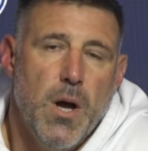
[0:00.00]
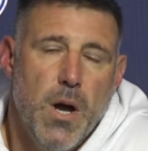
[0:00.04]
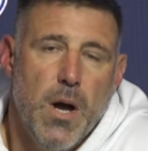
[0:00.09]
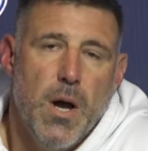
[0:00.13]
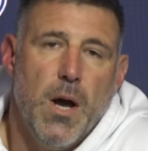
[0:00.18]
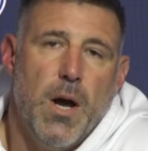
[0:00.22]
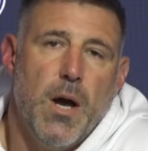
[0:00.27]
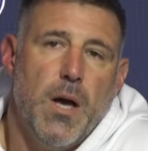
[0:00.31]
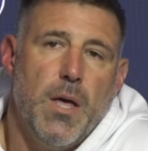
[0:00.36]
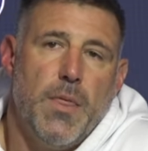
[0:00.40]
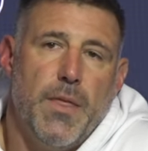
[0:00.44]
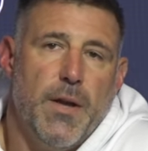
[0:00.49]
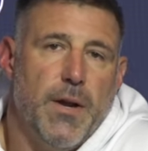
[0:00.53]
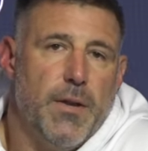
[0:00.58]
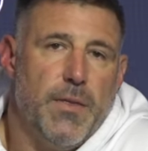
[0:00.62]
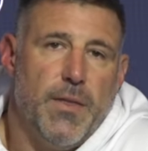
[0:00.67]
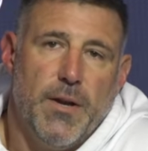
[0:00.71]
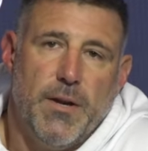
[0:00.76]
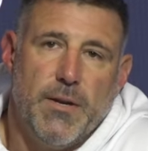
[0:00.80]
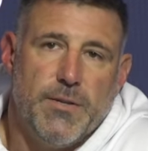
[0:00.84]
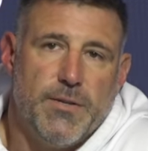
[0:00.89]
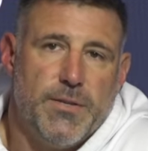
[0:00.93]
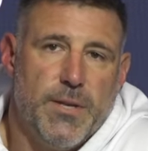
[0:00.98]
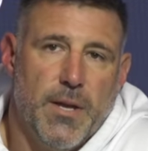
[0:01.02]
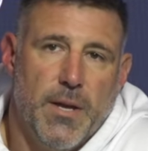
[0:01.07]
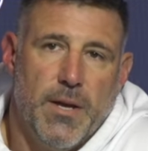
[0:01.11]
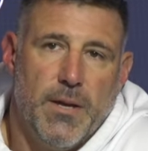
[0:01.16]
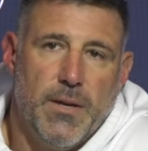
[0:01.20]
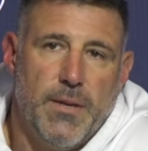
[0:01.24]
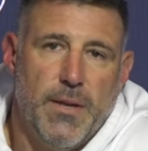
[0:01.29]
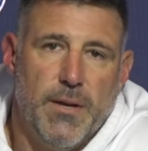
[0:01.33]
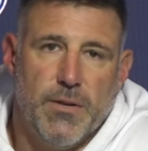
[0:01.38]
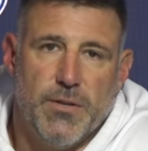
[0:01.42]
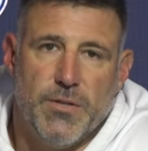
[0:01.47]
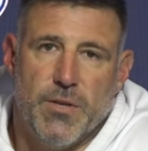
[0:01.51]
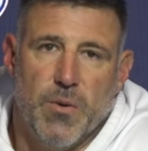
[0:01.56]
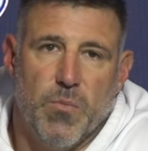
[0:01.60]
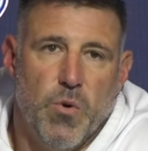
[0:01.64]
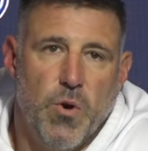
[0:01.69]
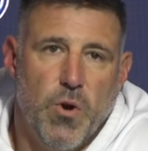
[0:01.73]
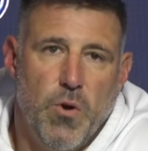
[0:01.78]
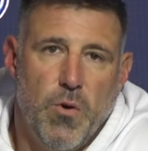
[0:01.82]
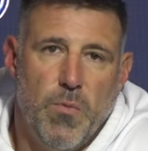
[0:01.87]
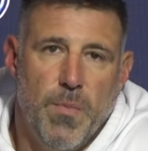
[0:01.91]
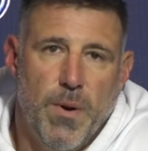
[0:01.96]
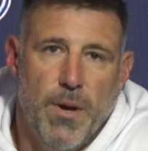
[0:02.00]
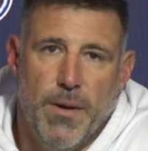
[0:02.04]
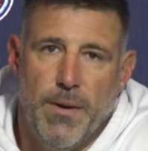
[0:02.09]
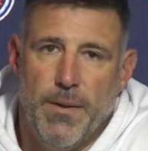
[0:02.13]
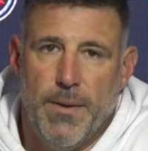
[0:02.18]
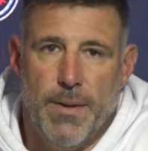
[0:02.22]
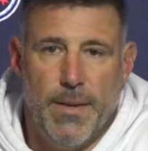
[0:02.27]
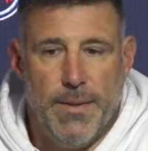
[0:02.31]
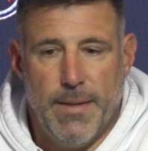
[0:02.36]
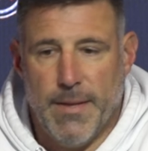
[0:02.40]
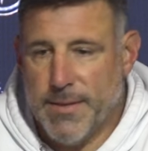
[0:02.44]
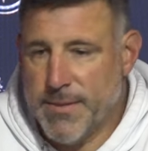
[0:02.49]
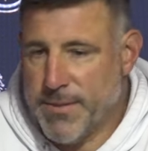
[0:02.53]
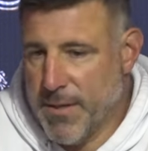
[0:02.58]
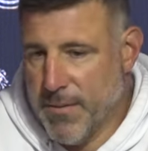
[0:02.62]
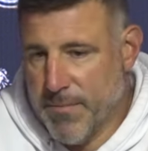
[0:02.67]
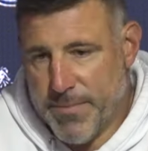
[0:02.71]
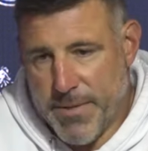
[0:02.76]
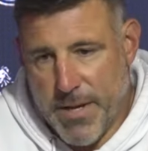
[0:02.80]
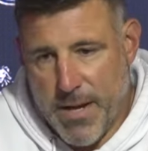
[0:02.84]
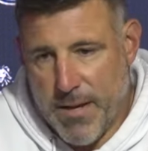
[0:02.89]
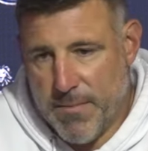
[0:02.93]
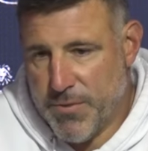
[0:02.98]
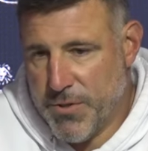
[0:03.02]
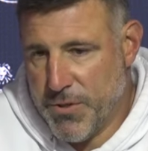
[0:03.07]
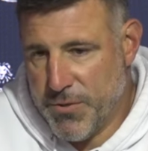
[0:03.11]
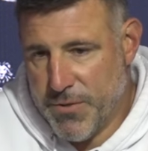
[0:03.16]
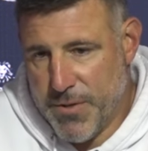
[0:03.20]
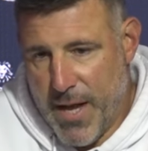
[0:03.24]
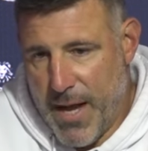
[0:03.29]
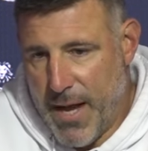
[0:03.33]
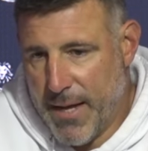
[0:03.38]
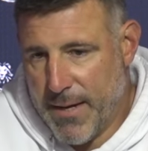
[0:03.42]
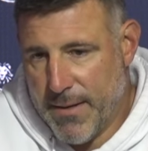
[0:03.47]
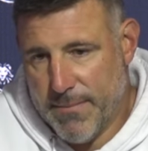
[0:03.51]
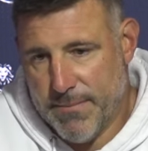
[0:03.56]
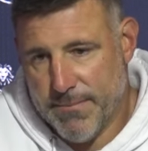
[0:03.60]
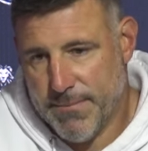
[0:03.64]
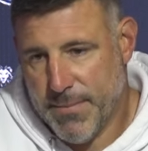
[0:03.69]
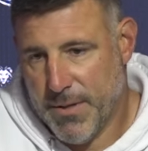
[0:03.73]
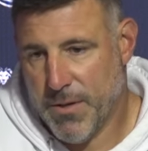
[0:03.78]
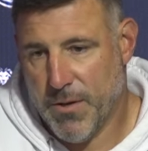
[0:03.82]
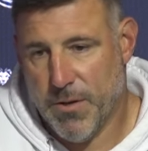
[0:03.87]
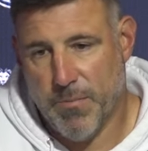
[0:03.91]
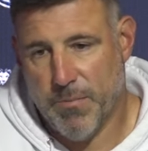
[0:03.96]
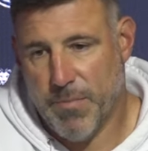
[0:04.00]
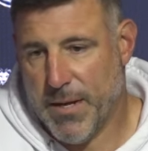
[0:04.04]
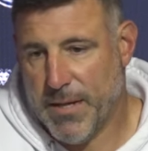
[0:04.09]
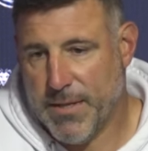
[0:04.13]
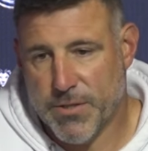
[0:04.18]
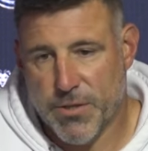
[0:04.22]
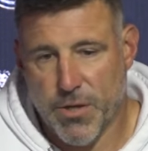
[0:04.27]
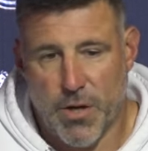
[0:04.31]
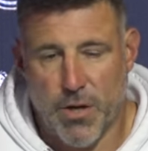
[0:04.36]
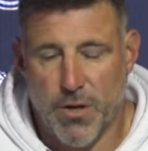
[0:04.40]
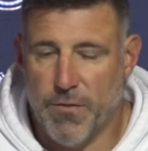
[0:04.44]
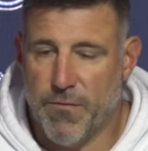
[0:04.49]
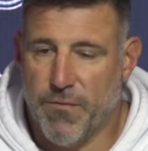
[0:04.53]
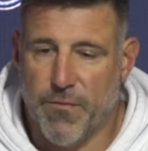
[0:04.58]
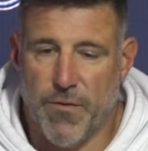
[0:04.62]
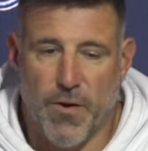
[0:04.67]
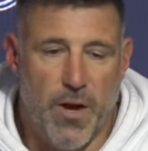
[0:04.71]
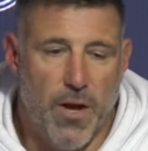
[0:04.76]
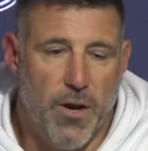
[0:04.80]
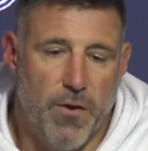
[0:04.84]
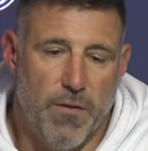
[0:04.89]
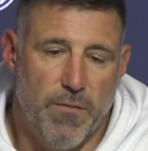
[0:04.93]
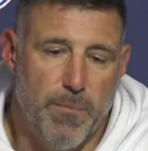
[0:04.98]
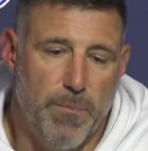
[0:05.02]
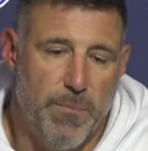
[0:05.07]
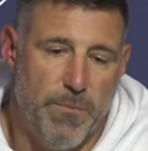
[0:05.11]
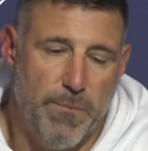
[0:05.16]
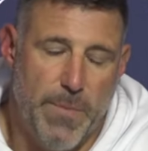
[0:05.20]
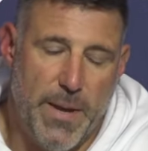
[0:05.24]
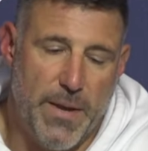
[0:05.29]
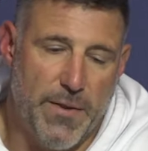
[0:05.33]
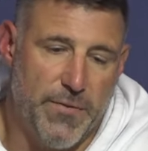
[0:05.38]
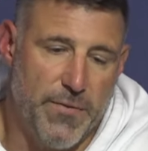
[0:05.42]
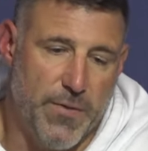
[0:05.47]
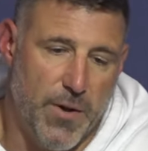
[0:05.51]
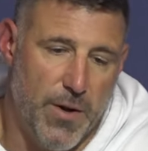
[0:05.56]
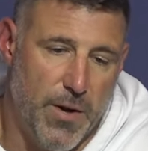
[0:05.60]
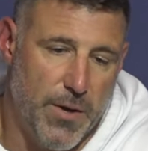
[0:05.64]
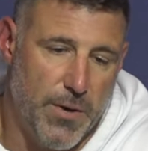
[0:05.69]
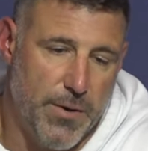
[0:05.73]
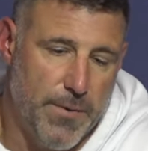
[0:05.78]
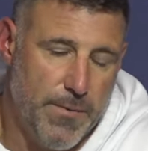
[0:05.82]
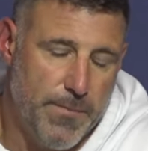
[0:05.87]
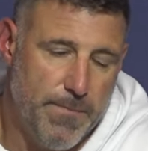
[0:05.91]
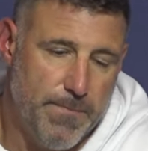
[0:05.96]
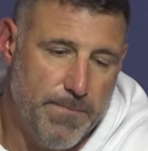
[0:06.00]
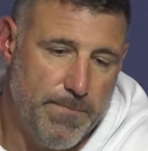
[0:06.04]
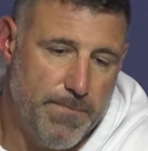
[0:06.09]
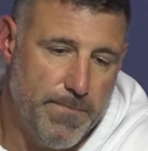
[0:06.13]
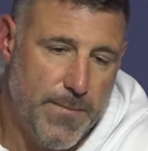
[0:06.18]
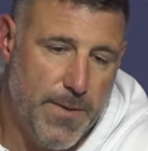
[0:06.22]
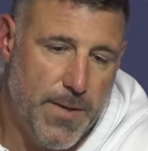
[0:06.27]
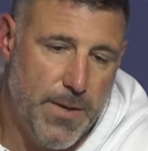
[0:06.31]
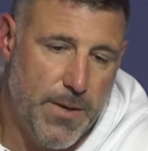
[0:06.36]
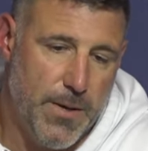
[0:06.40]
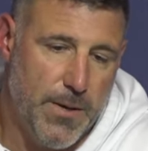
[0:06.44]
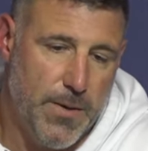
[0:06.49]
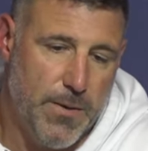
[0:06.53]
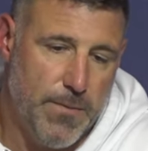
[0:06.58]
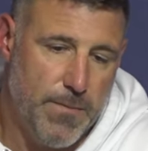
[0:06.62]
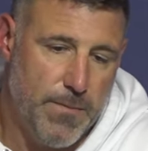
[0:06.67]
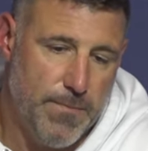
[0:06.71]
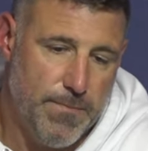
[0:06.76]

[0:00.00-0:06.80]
uh, there, there's, there's some room, and then sometimes there's not, you know, based on the front or based on, you know,